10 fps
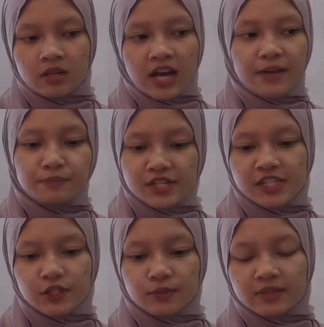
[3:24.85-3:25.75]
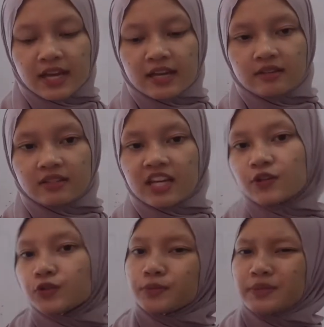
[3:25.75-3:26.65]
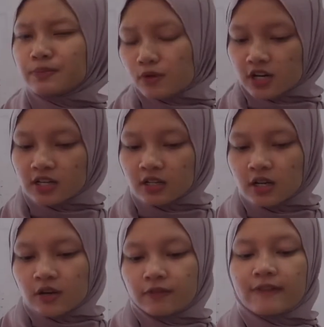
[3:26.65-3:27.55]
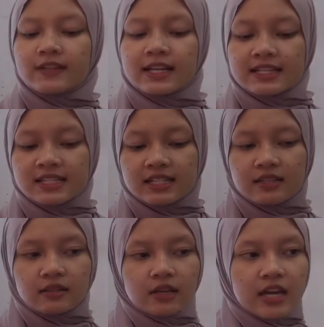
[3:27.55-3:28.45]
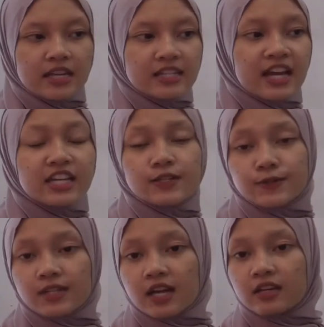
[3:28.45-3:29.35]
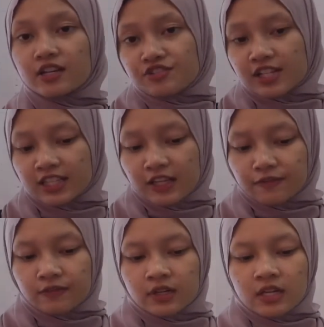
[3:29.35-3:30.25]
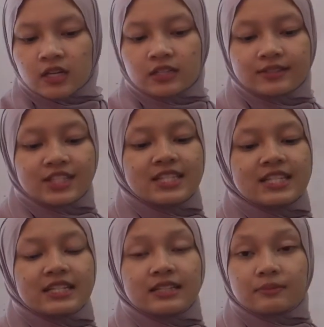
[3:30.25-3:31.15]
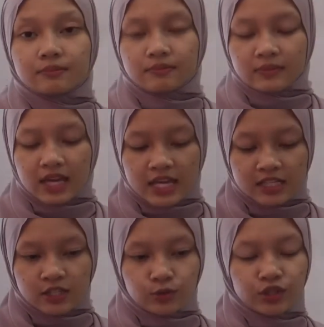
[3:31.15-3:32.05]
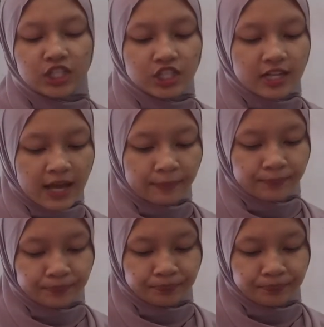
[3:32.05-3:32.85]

I presume that they could be bored with the lesson, as I used unattractive teaching aids to teach them.